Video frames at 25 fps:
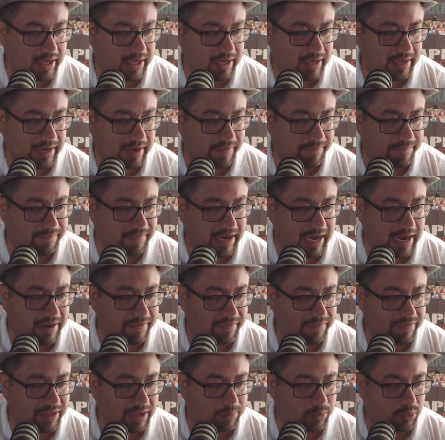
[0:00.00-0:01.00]
Now five
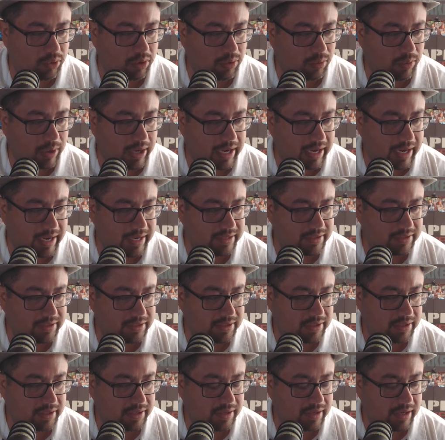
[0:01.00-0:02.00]
of them were
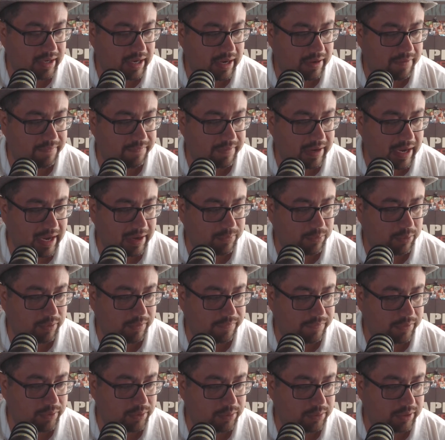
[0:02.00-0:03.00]
wise, and five were
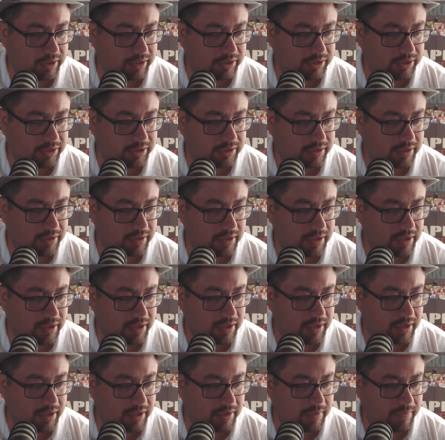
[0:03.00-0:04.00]
foolish.
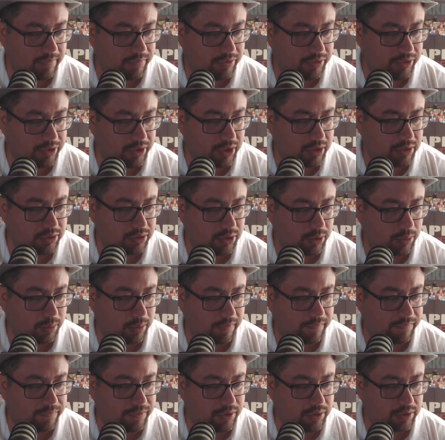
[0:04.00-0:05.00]
Those who
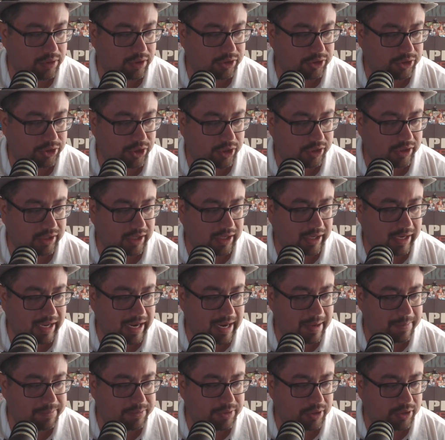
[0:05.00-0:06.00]
were foolish took their
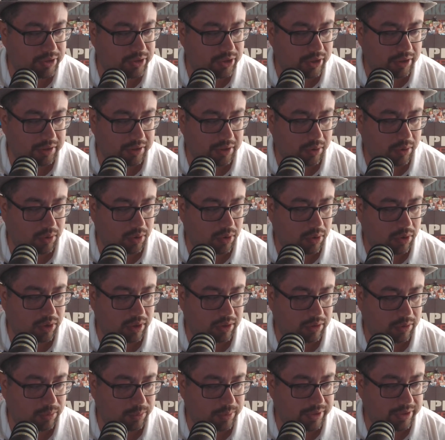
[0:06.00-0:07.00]
lamps and took no
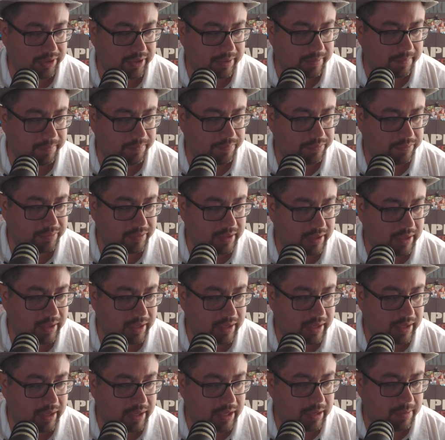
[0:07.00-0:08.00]
oil with them,
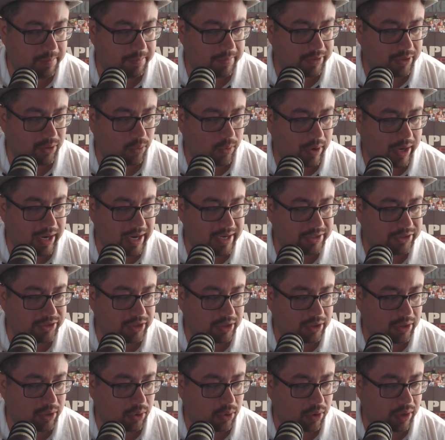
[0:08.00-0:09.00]
but the wise
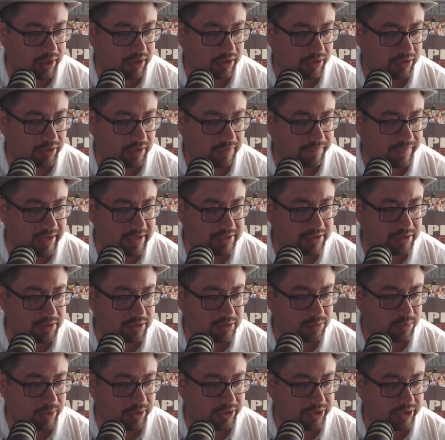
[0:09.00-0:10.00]
took oil in their
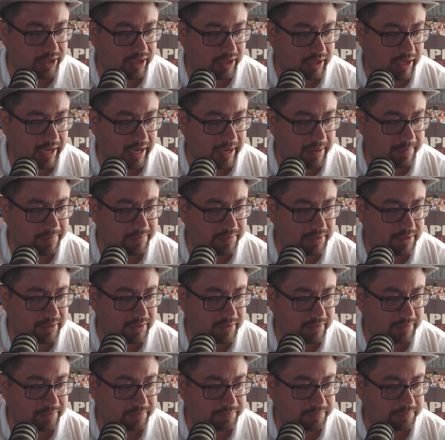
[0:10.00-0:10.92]
vessels with their lamps.